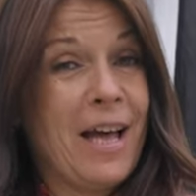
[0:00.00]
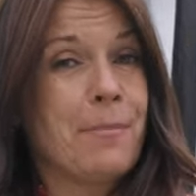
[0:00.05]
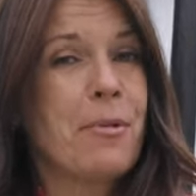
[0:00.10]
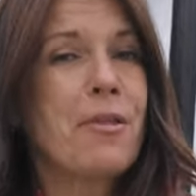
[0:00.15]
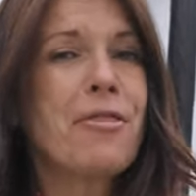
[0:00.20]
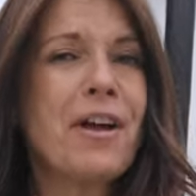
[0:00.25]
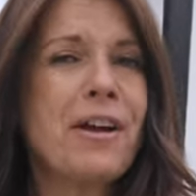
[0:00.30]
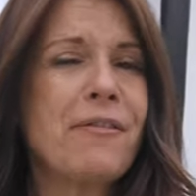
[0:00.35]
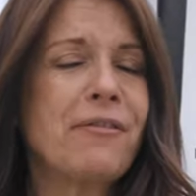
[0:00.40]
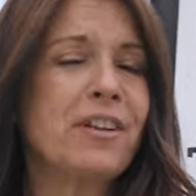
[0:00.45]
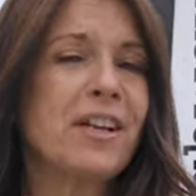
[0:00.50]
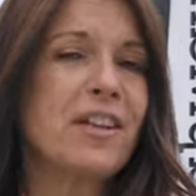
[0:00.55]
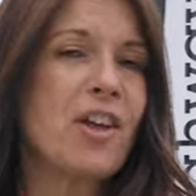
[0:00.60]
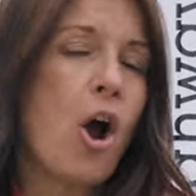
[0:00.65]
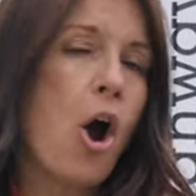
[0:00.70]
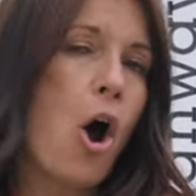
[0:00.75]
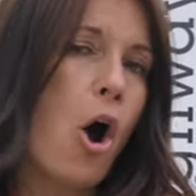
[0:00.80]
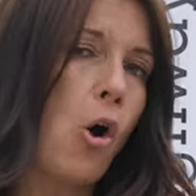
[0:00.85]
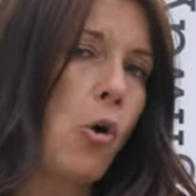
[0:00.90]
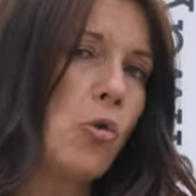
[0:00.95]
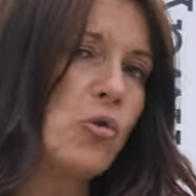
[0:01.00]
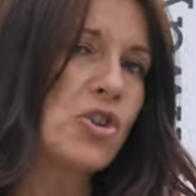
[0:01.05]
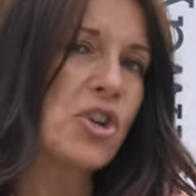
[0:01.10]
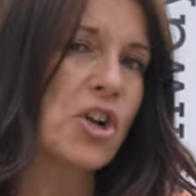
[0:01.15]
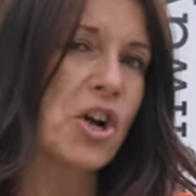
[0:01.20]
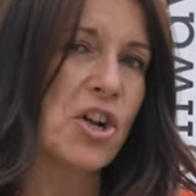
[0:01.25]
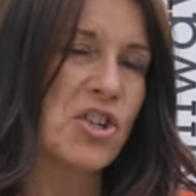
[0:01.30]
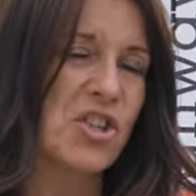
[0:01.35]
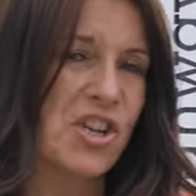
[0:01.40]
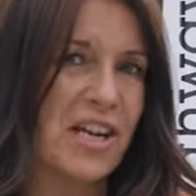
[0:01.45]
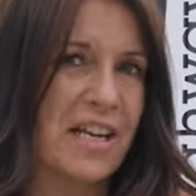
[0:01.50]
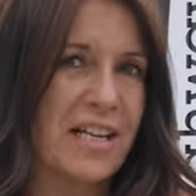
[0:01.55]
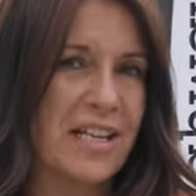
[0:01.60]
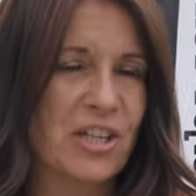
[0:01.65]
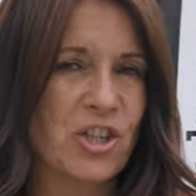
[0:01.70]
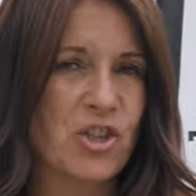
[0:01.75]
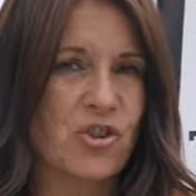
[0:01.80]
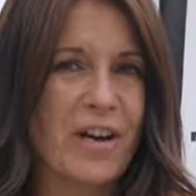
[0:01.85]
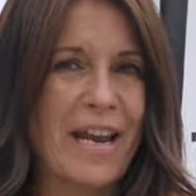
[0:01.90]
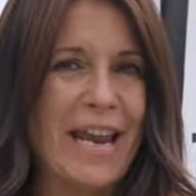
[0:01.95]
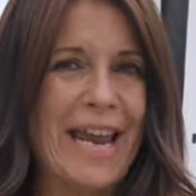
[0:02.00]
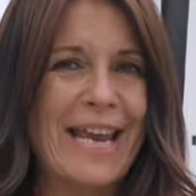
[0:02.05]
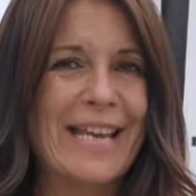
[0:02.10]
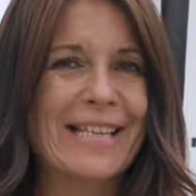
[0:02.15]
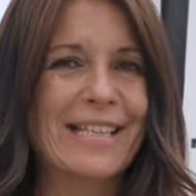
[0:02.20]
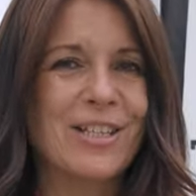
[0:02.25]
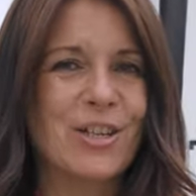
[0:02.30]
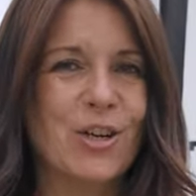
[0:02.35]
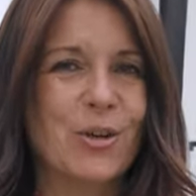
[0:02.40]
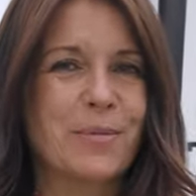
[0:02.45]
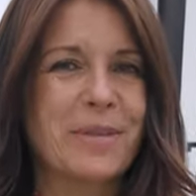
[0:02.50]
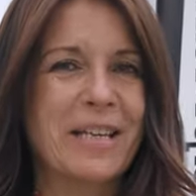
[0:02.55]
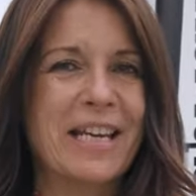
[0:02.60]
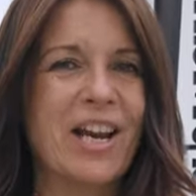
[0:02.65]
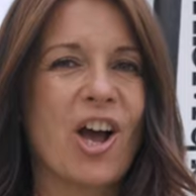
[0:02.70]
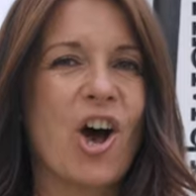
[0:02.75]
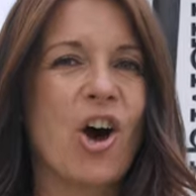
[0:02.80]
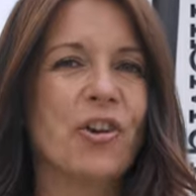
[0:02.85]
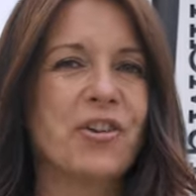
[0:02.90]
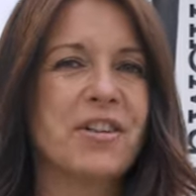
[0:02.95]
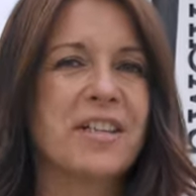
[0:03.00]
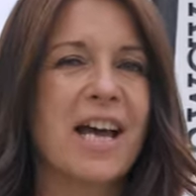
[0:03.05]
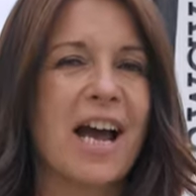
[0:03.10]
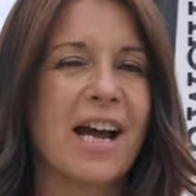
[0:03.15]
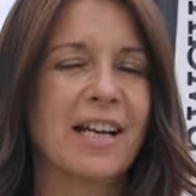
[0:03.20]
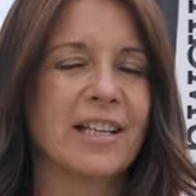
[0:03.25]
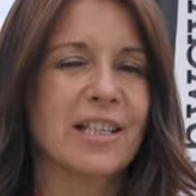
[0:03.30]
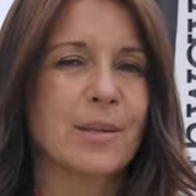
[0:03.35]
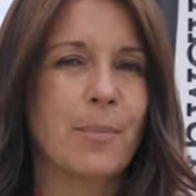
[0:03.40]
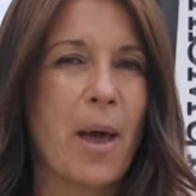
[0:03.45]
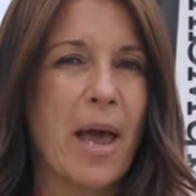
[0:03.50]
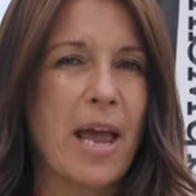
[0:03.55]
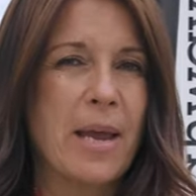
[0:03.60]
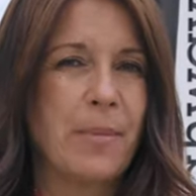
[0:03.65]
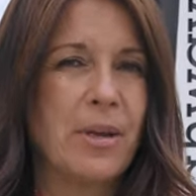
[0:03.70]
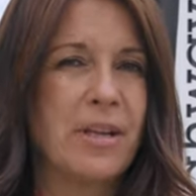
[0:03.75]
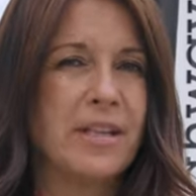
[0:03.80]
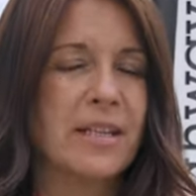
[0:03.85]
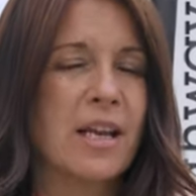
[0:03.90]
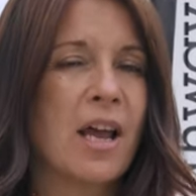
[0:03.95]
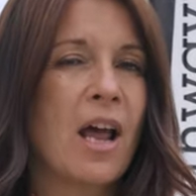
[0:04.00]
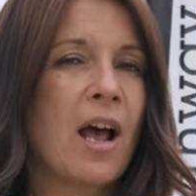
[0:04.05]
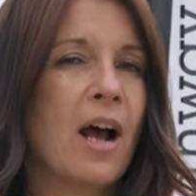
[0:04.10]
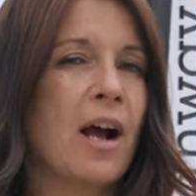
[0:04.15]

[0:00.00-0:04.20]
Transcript: But thankfully, the whole charging industry is adopting contactless payment,